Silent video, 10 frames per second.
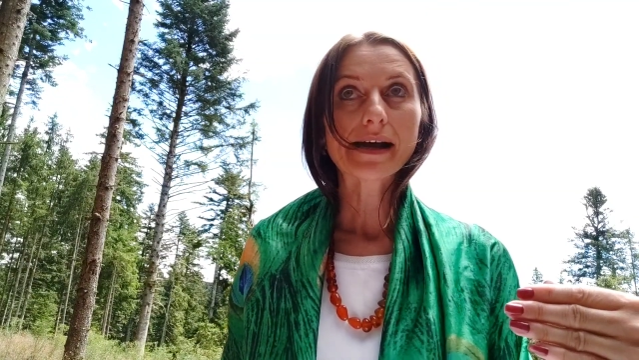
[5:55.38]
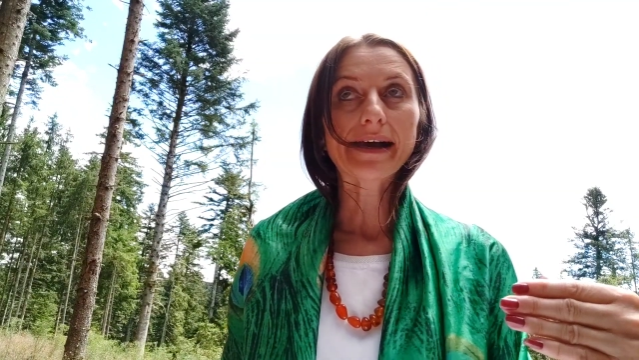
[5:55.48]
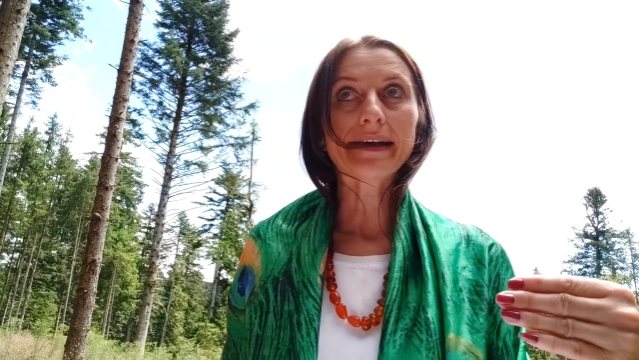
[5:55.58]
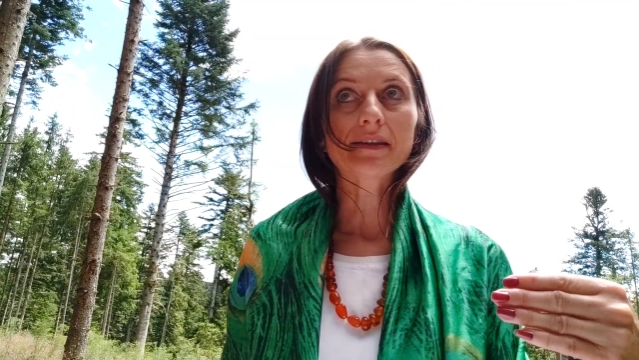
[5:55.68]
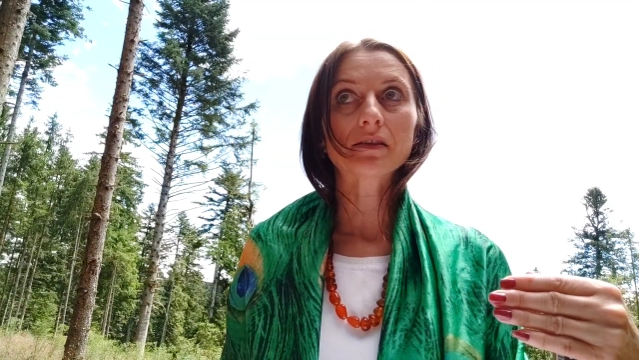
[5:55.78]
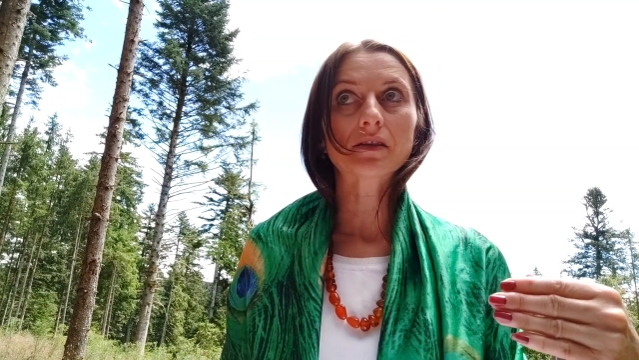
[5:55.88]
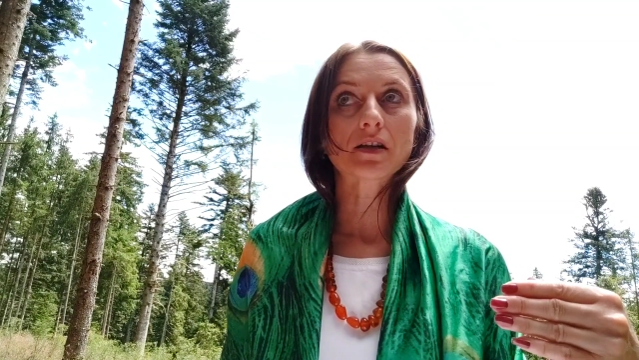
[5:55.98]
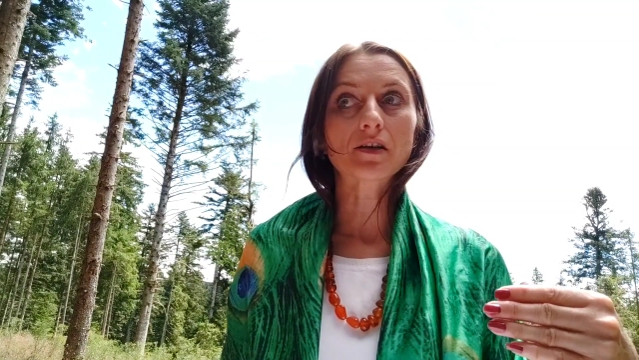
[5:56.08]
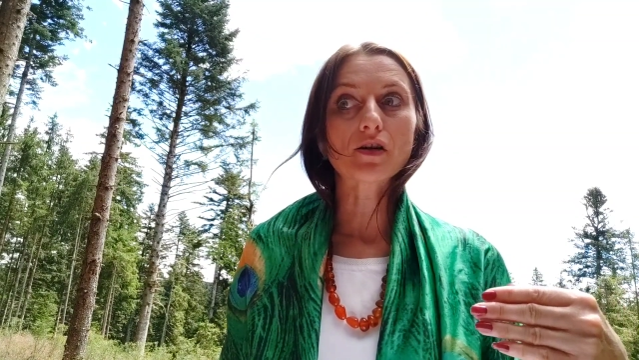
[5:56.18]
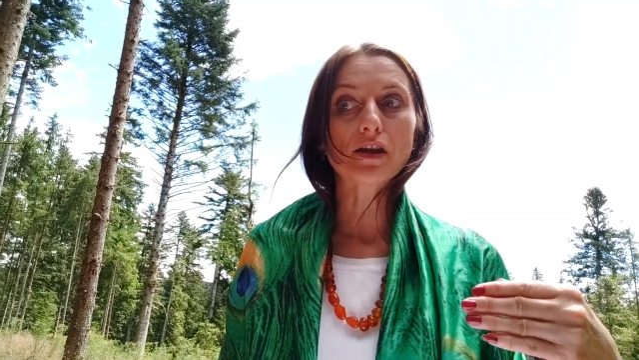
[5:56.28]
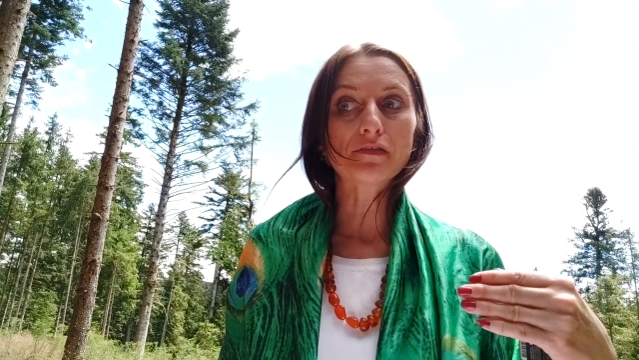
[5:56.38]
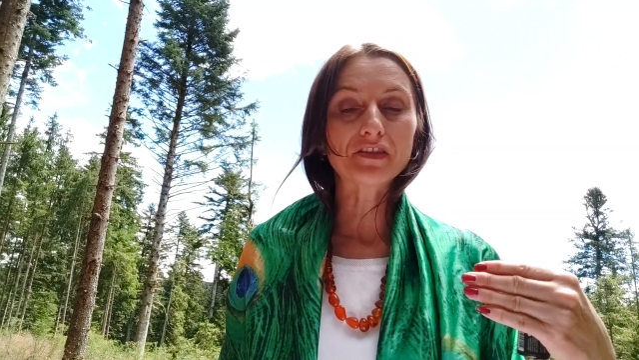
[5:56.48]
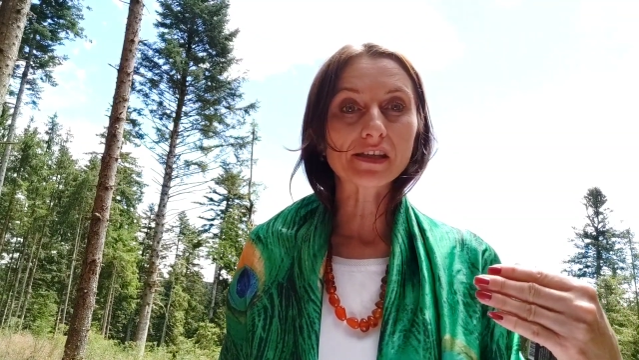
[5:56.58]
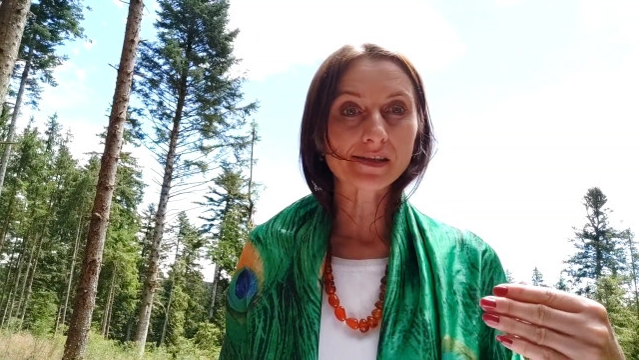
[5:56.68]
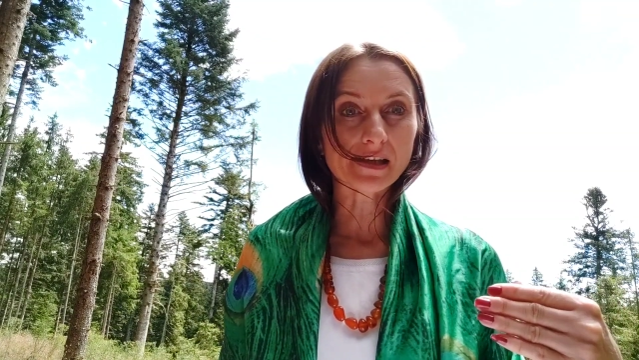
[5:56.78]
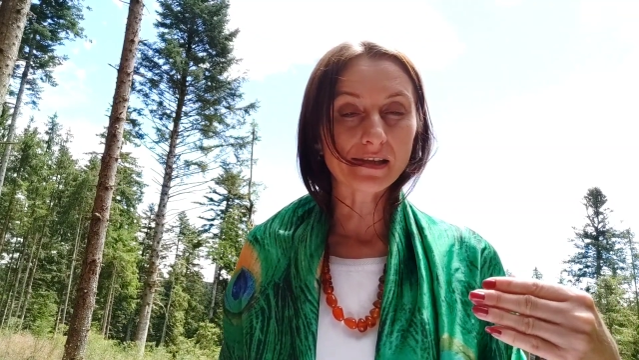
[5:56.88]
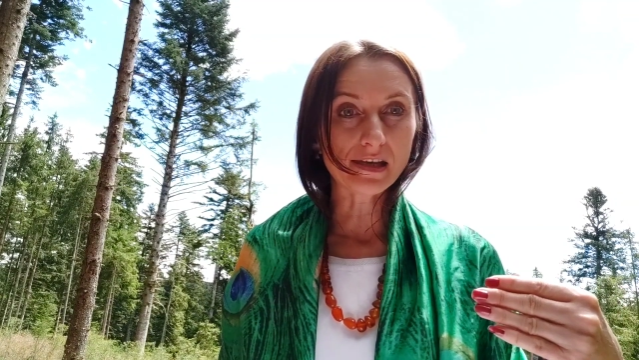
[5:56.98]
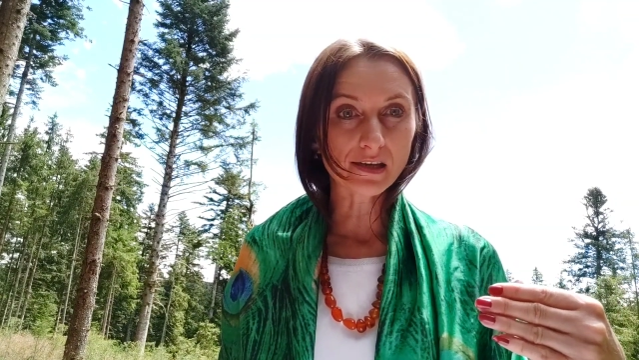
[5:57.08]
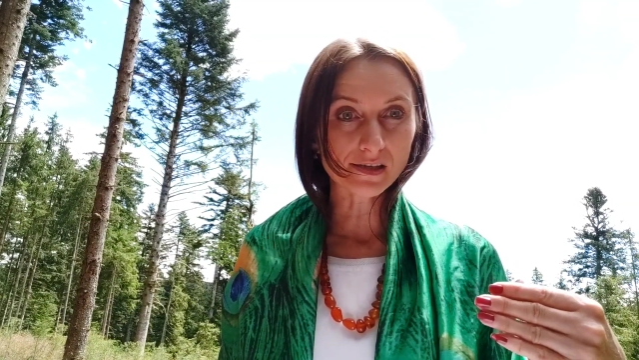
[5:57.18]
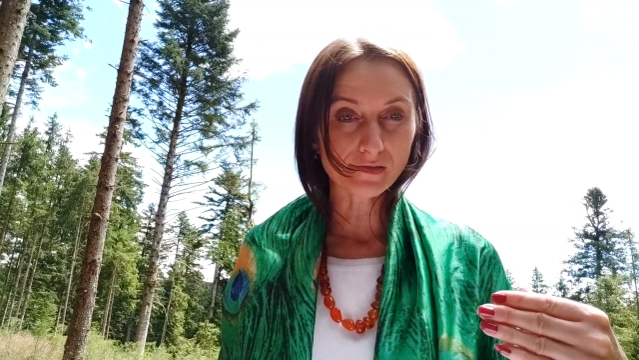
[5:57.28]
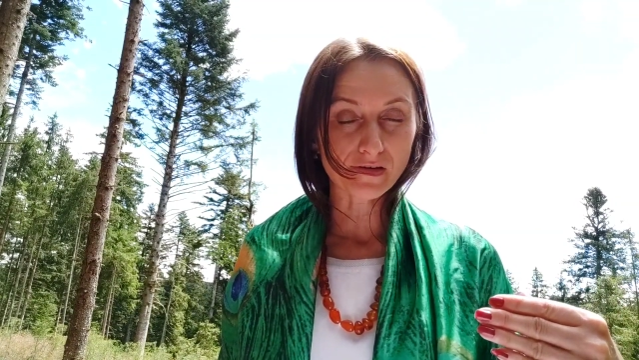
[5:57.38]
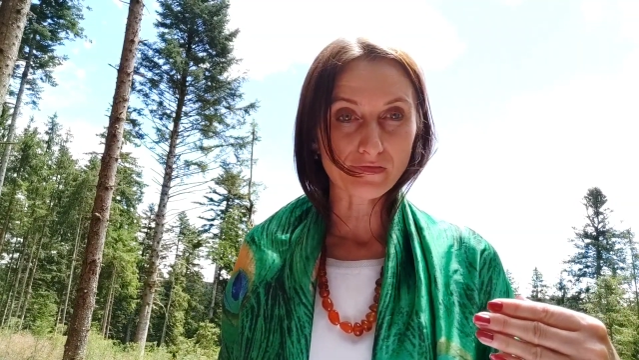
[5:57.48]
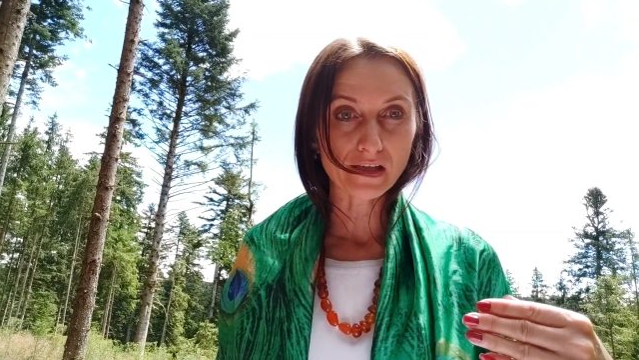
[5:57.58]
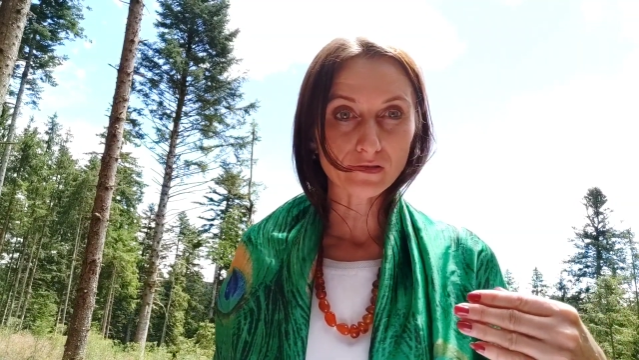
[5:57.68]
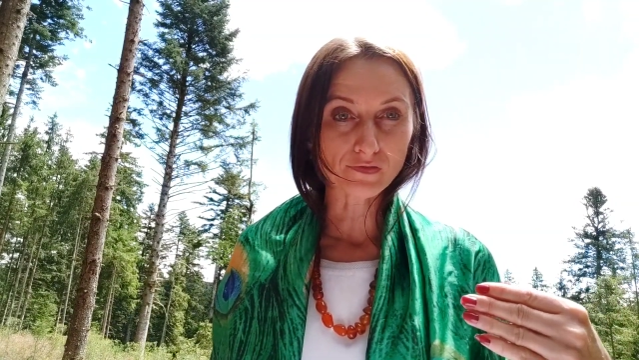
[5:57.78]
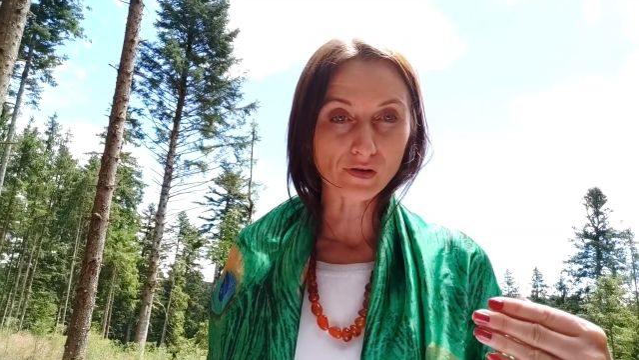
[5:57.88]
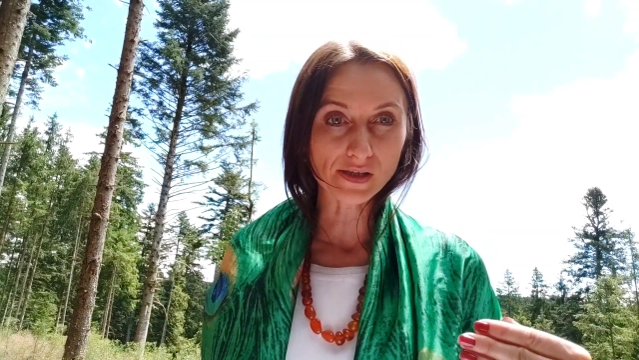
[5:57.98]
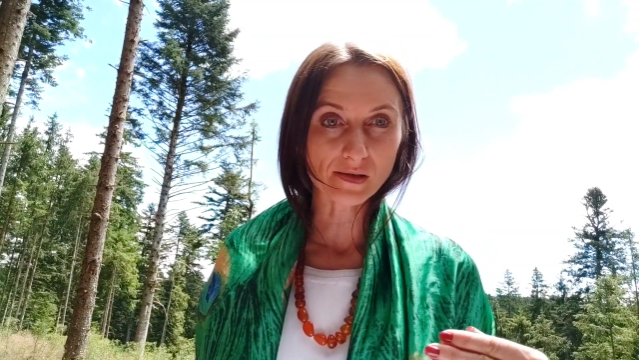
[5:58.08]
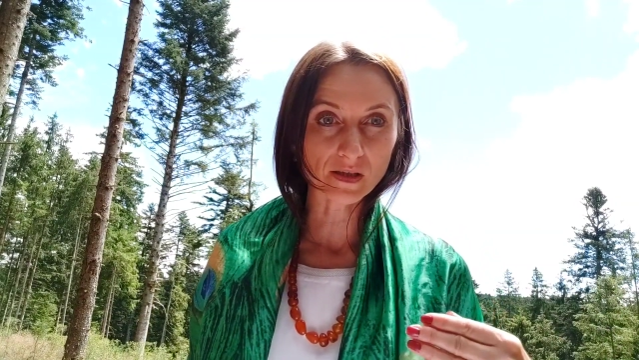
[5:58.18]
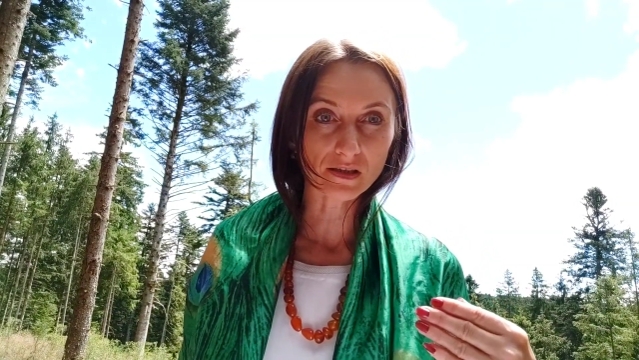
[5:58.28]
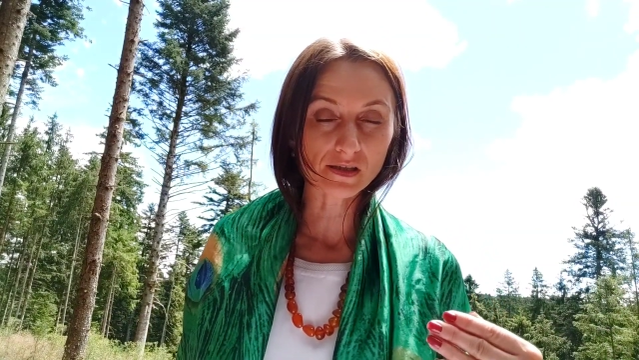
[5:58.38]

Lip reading: And if this is a negative event, of course, I mean,